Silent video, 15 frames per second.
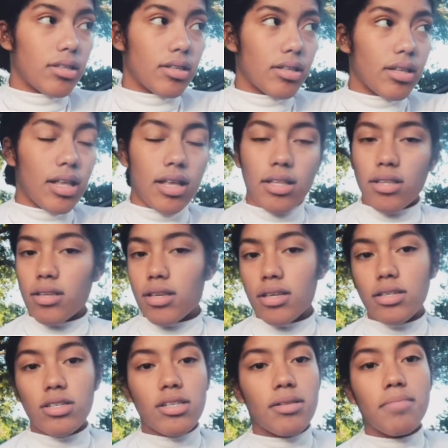you can
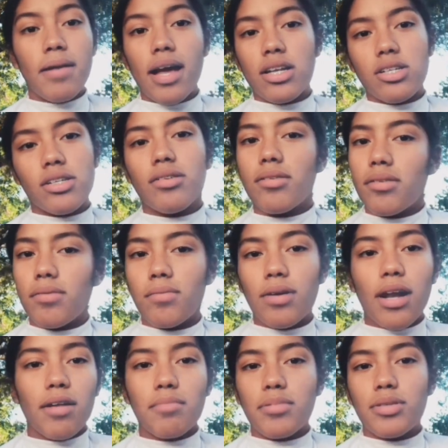just imagine what
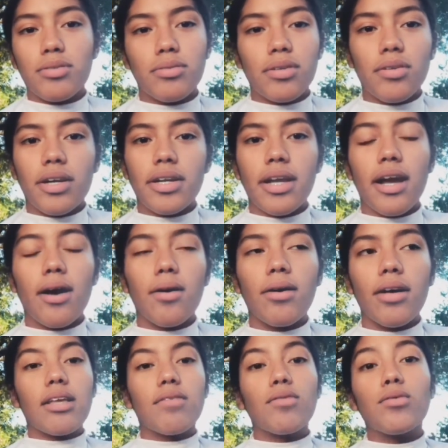I'd be doing right now.
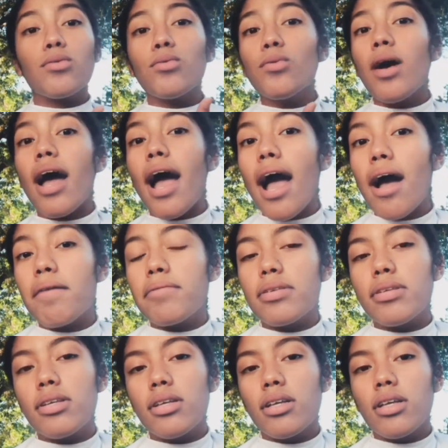If you have
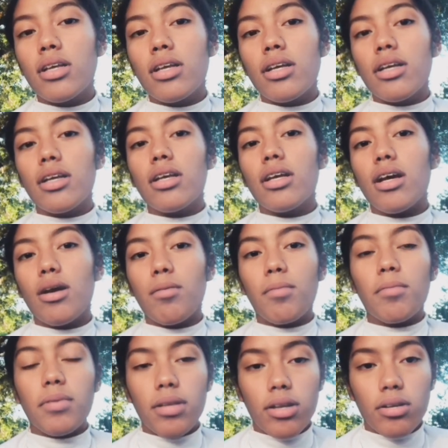
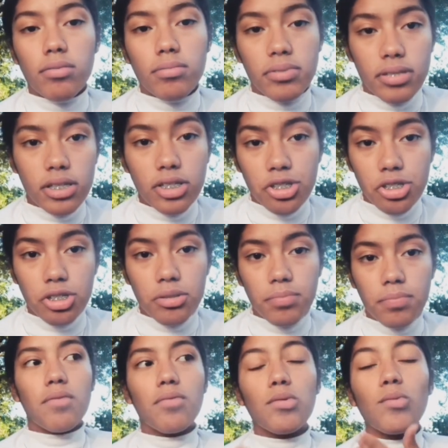addiction,
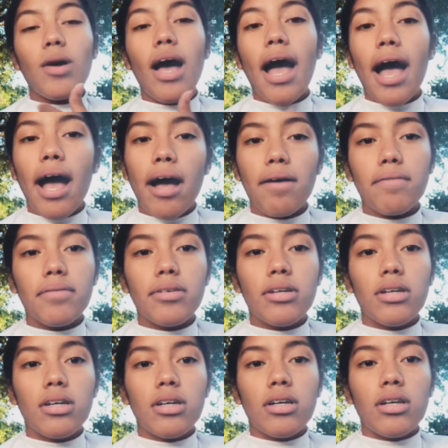if you have
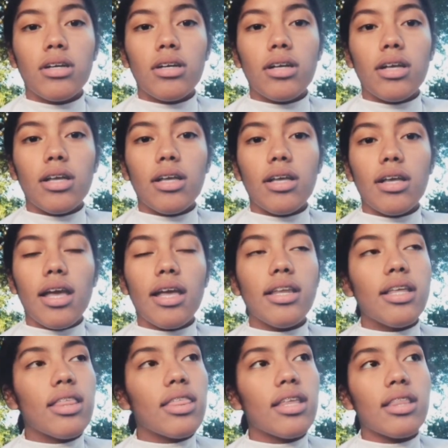
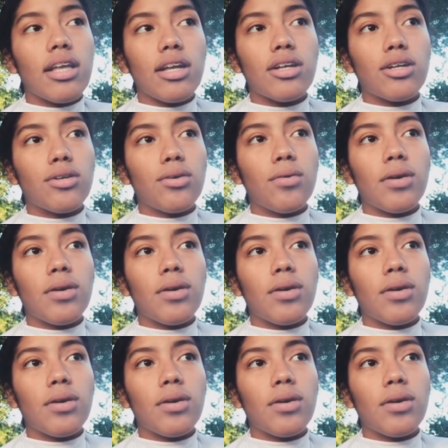anything that you're going